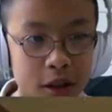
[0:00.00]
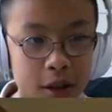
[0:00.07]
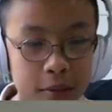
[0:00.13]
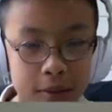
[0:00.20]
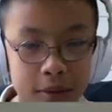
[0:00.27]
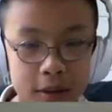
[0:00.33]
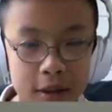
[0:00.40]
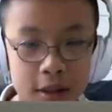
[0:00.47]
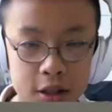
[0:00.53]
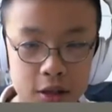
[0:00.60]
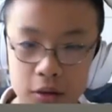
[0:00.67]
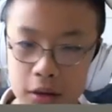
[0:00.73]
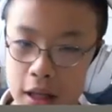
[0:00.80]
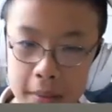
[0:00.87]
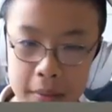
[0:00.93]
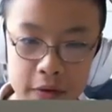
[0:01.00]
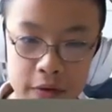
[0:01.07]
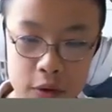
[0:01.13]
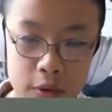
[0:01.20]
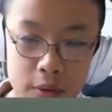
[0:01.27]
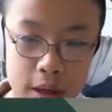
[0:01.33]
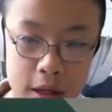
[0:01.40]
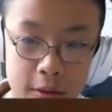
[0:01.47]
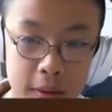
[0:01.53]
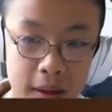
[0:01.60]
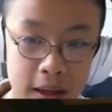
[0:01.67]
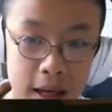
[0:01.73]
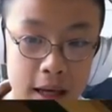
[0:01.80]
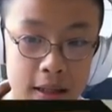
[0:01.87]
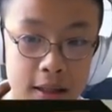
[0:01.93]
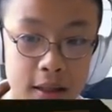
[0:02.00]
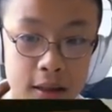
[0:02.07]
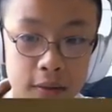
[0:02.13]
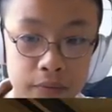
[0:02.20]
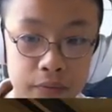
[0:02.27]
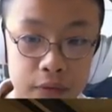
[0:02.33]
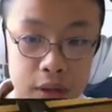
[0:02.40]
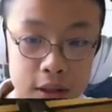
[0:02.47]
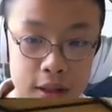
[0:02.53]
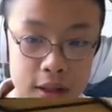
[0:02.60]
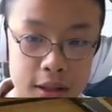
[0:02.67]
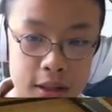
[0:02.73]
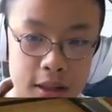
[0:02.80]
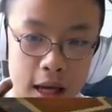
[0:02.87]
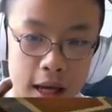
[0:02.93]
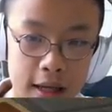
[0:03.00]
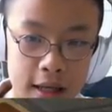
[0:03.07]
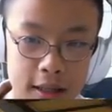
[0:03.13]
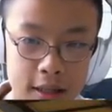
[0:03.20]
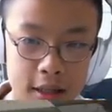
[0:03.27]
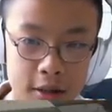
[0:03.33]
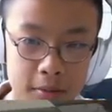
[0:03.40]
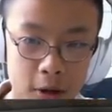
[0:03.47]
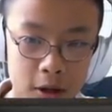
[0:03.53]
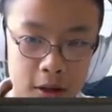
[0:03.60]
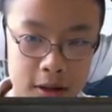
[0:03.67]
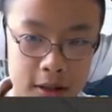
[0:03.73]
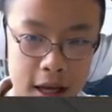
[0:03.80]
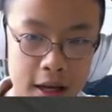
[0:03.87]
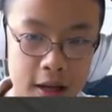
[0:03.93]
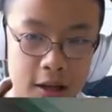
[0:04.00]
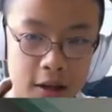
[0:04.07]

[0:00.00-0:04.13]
But this only happened a few days, but guys, since I guess this marks the end